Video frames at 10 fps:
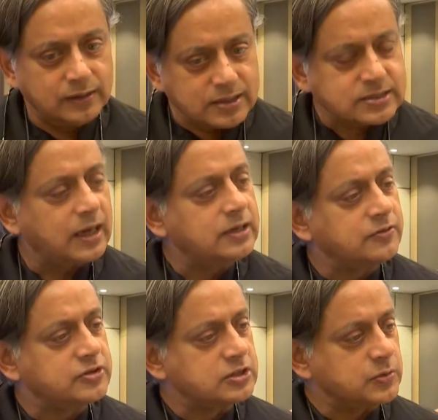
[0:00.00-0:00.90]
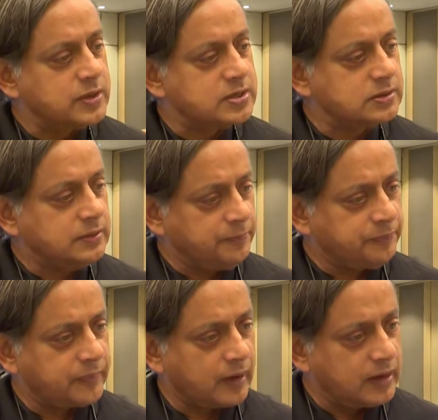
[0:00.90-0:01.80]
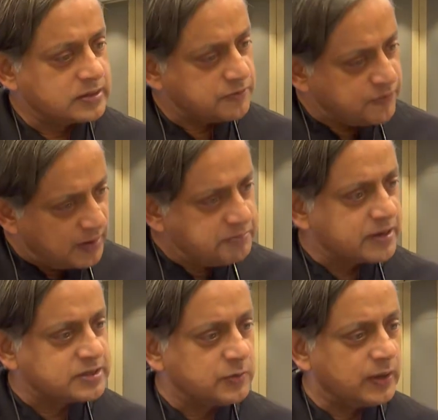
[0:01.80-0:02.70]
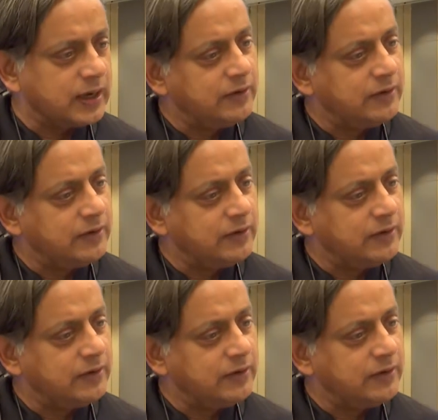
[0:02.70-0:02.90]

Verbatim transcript: This kind of situation is a far better one.